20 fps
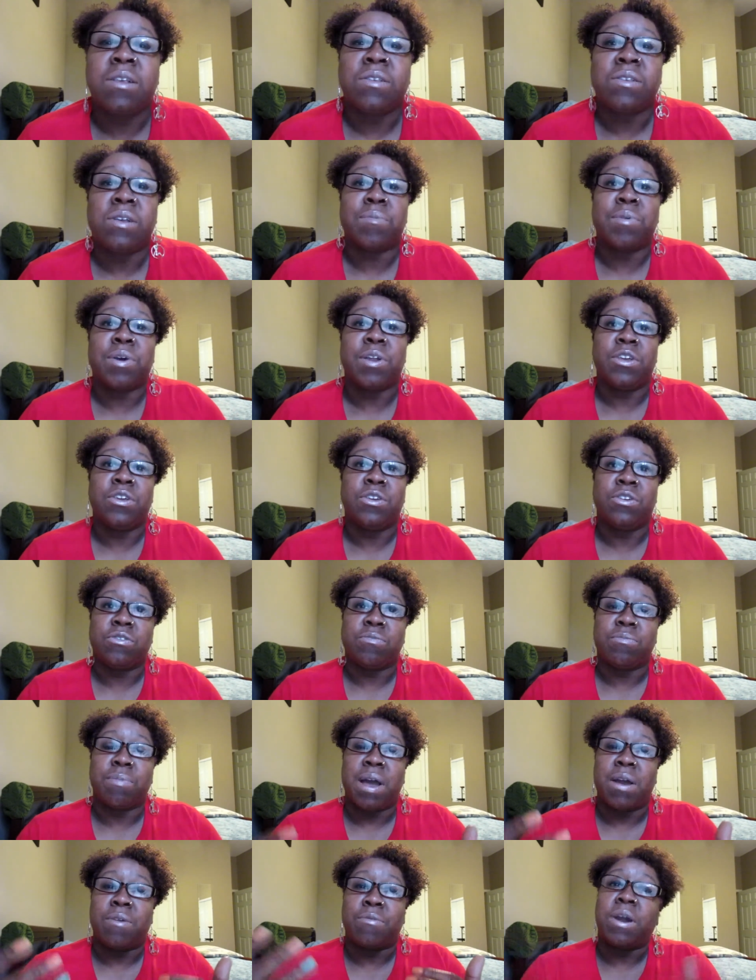So I'm going to use
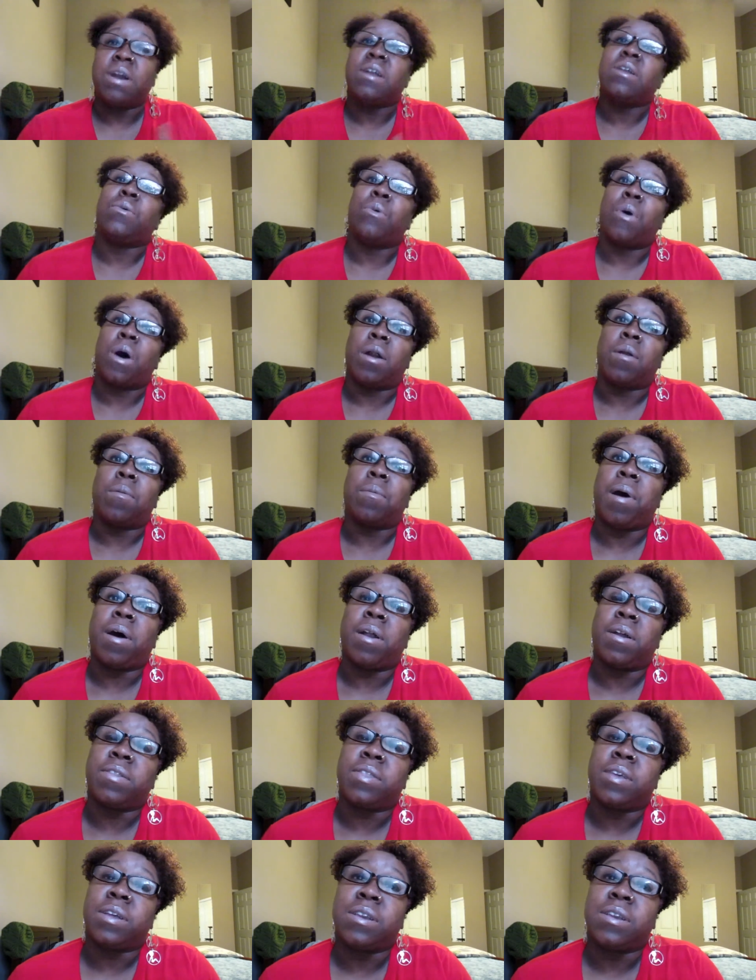my regular water bottle